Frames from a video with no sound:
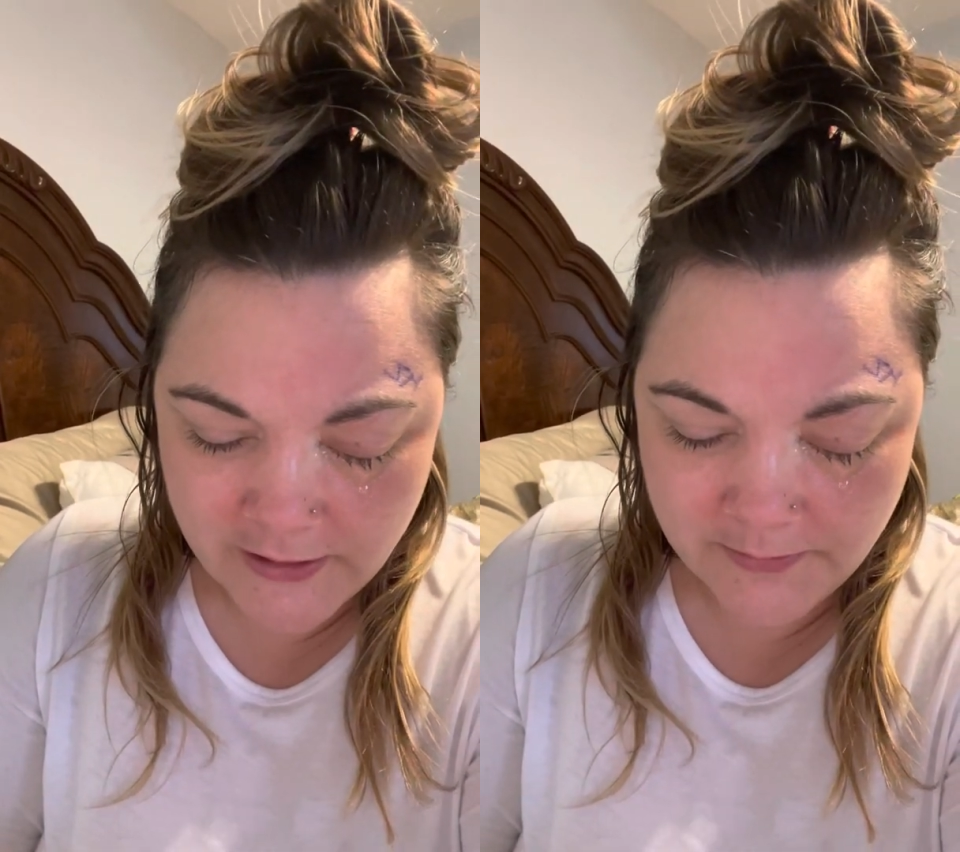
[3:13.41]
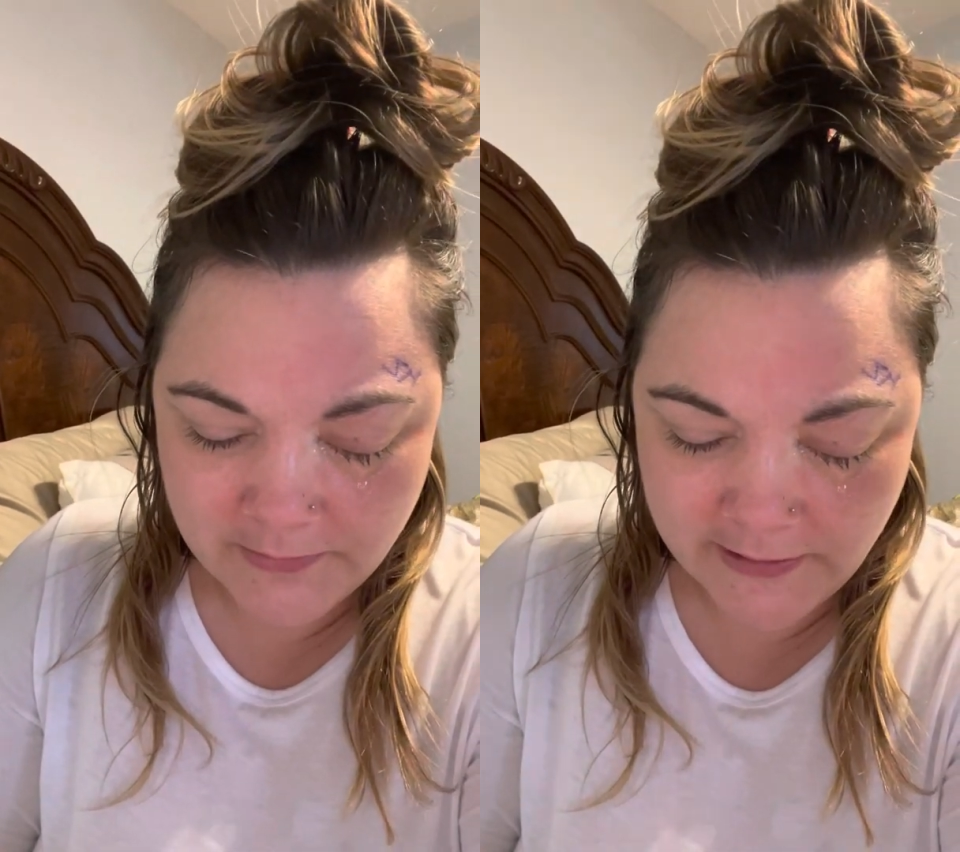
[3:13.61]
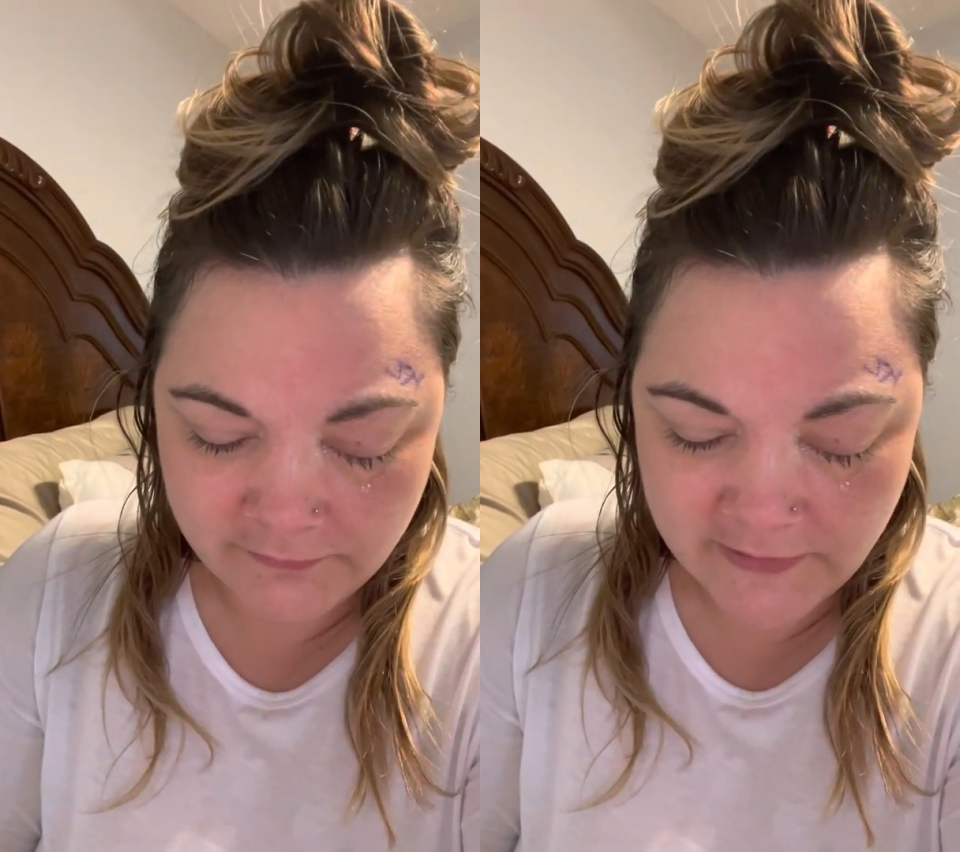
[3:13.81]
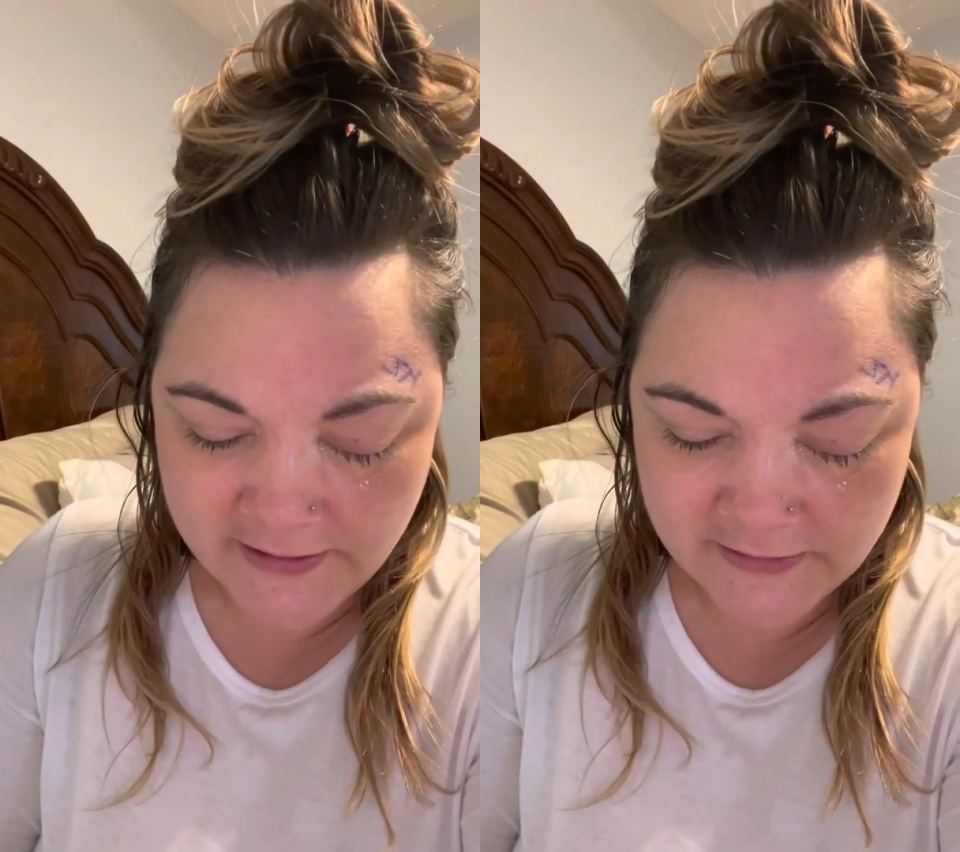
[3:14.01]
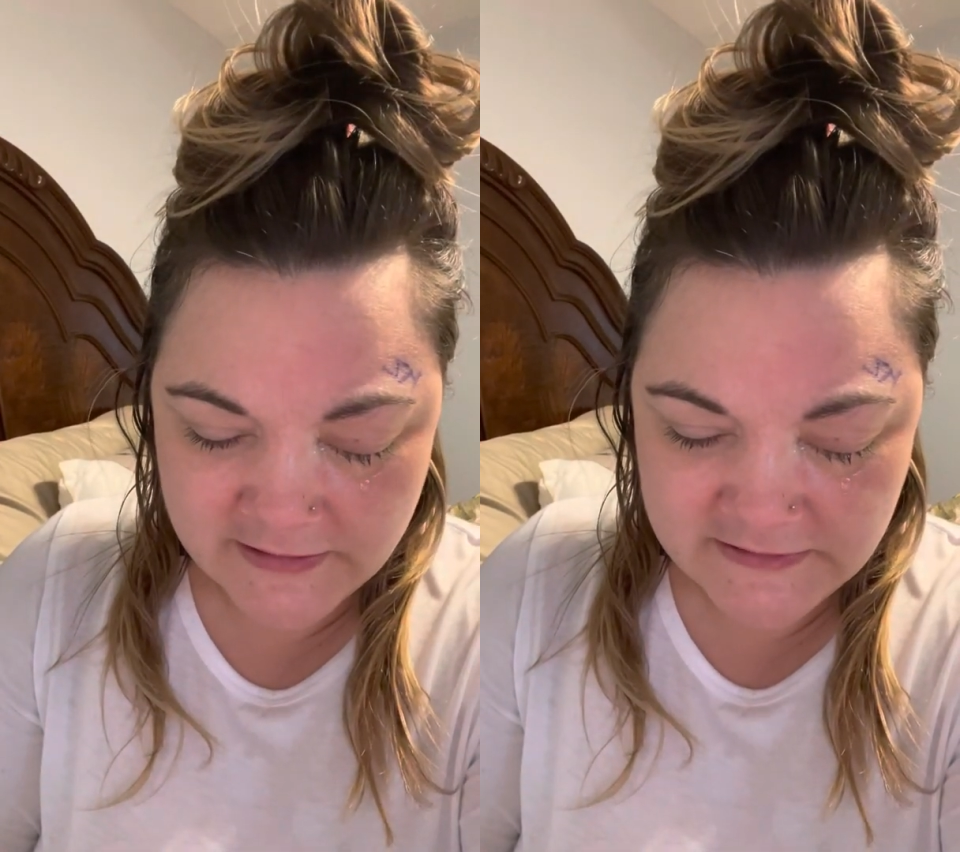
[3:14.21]
my
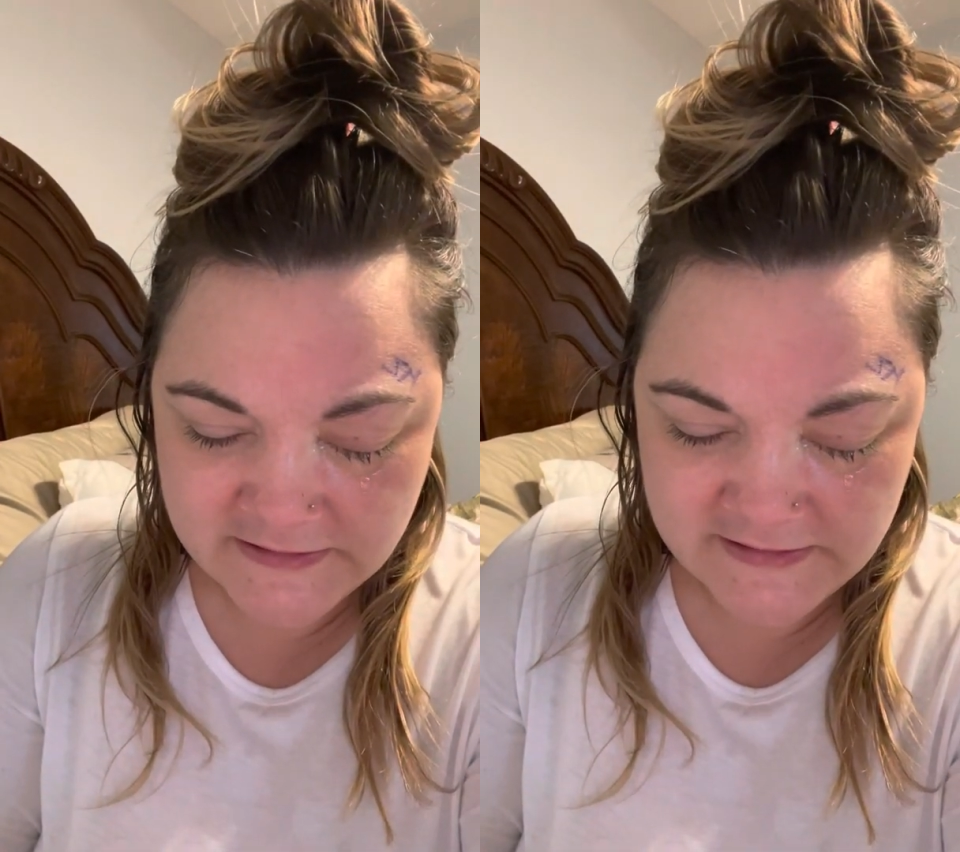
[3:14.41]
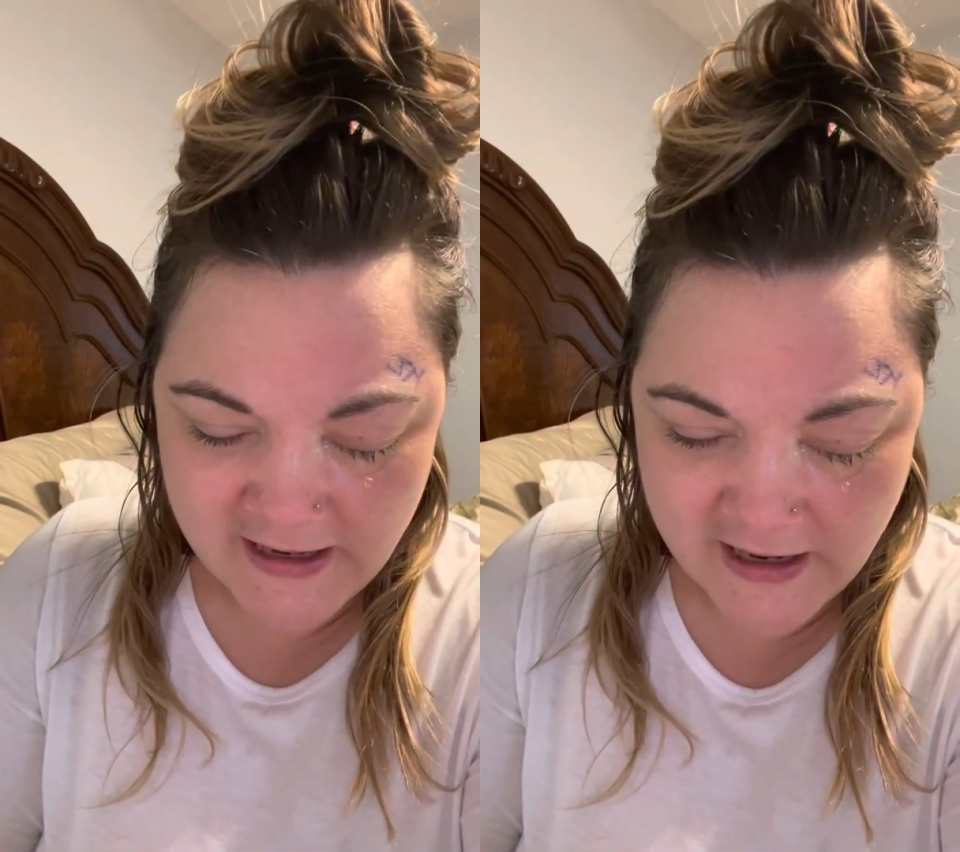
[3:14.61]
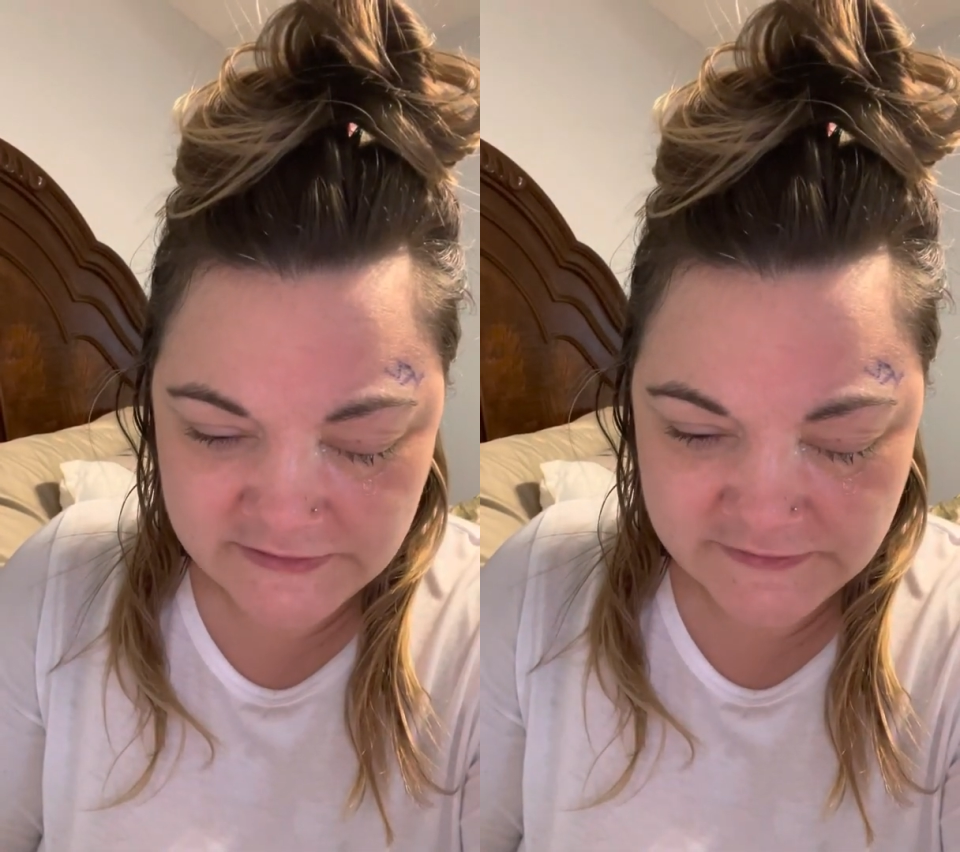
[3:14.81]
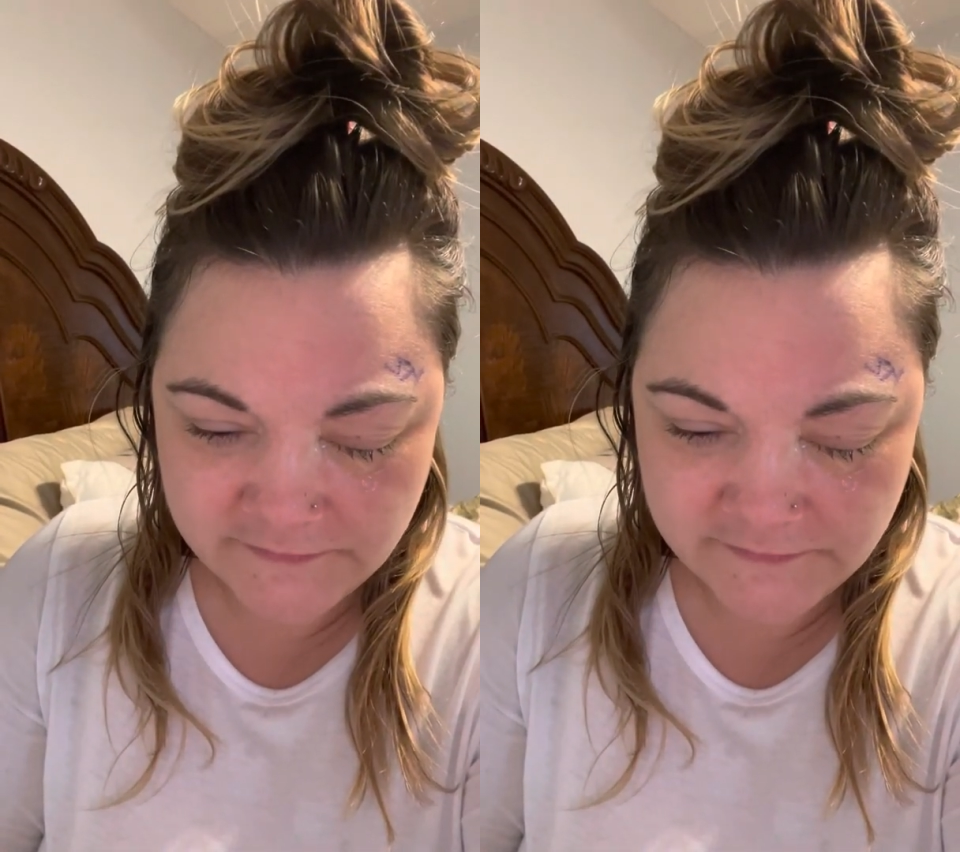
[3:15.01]
retina detached